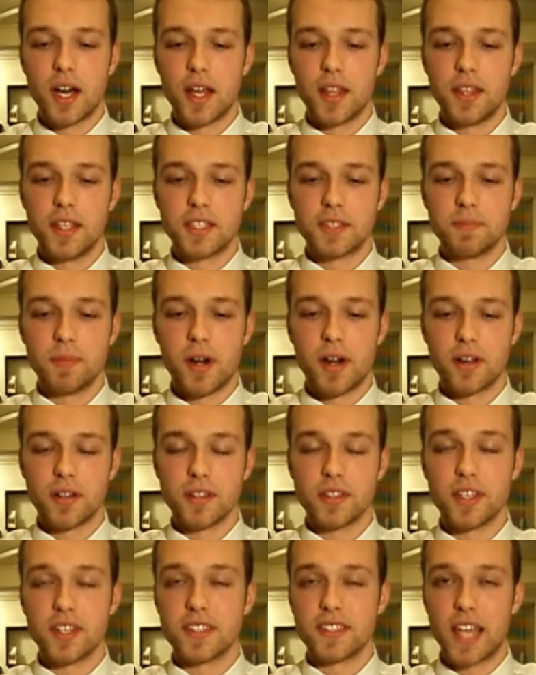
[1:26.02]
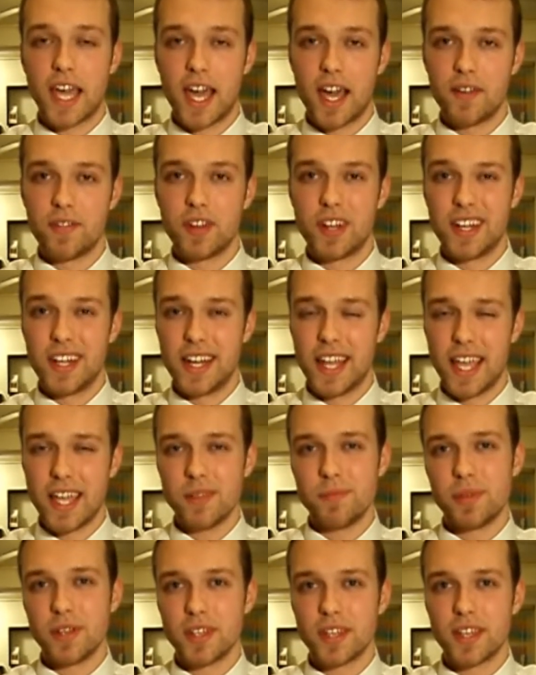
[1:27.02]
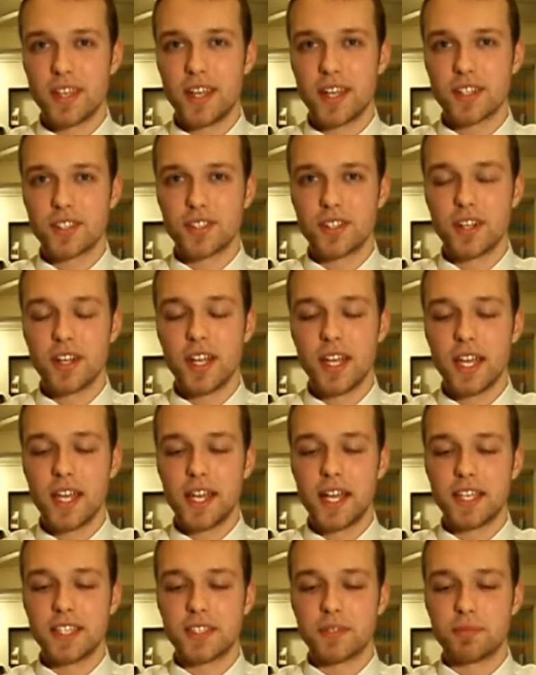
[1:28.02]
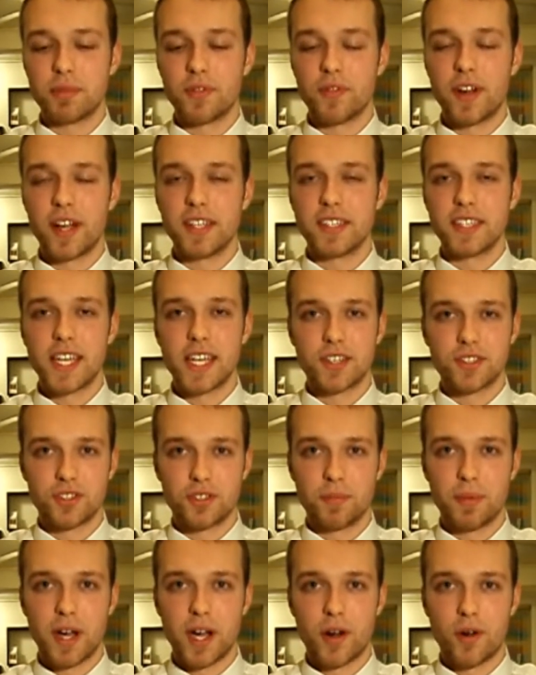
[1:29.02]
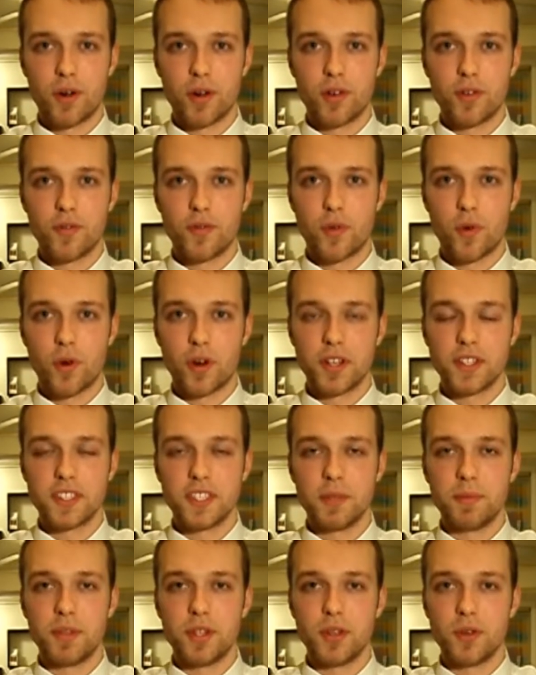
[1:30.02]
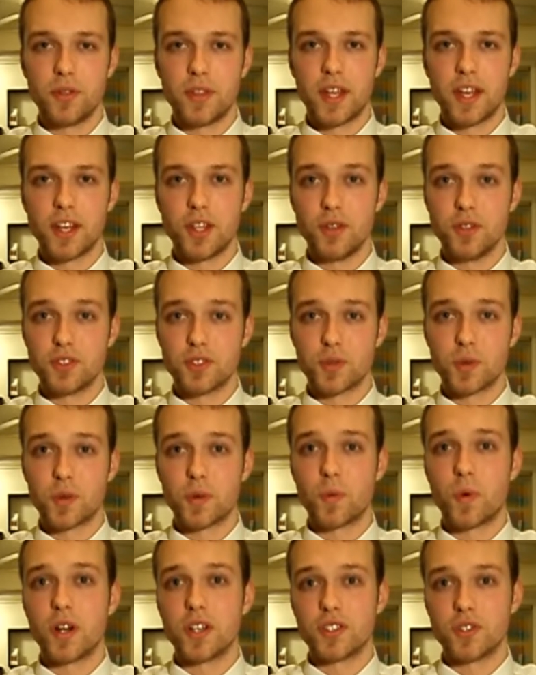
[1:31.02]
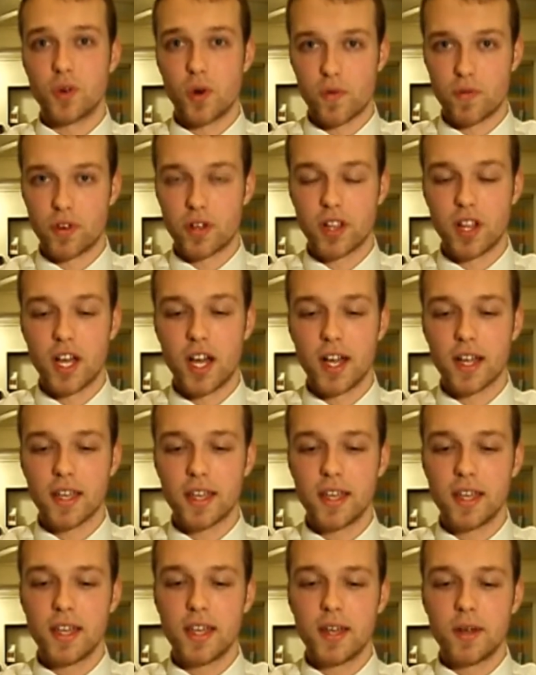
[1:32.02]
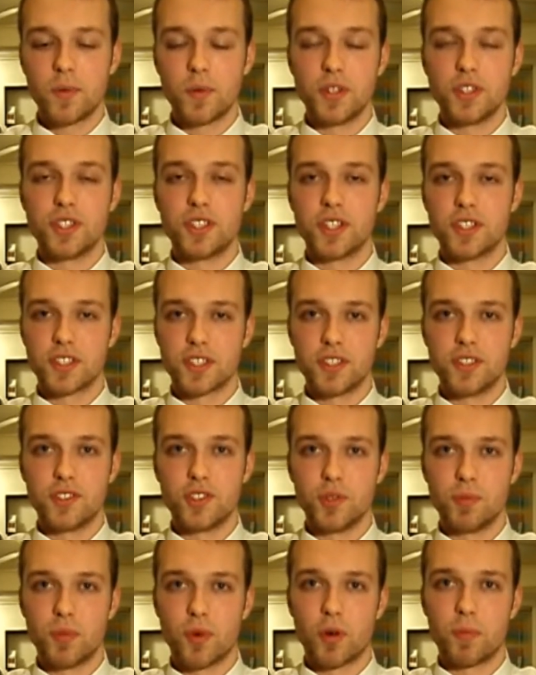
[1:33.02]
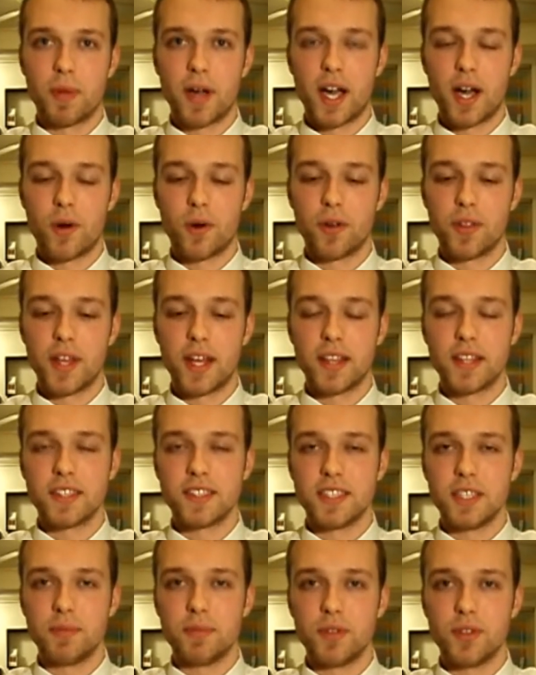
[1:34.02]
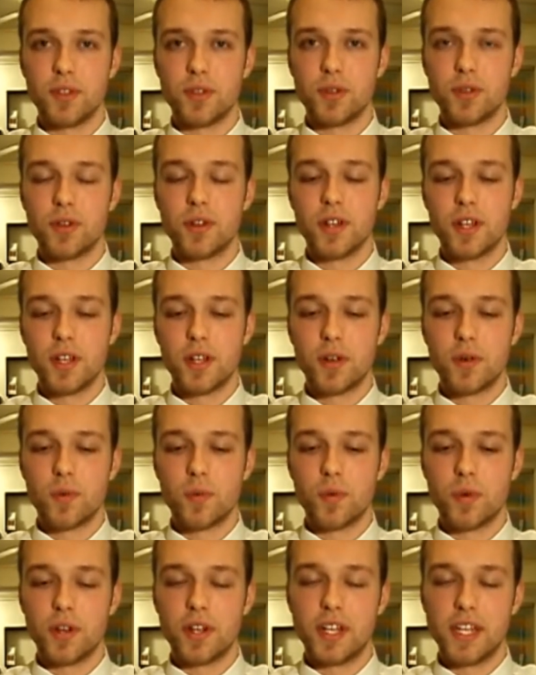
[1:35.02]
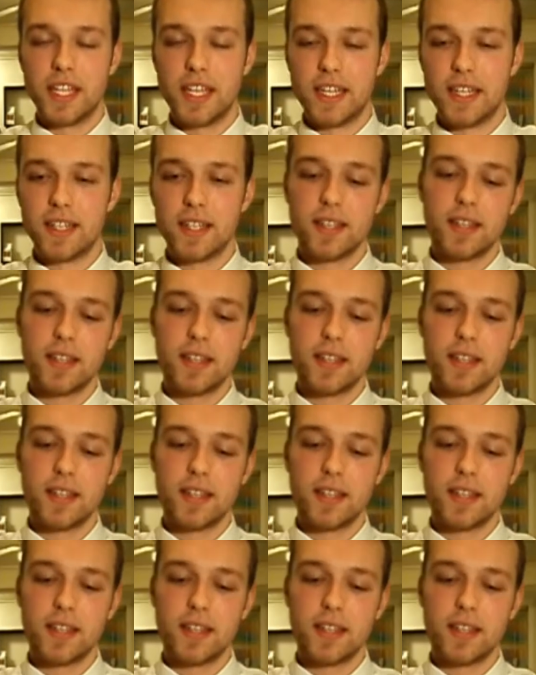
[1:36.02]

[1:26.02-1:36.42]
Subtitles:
This model does have it in an 8-pin connector, as it provides extra power for a CPU that a user would want to overclock, which does consume more power that the CPU would need.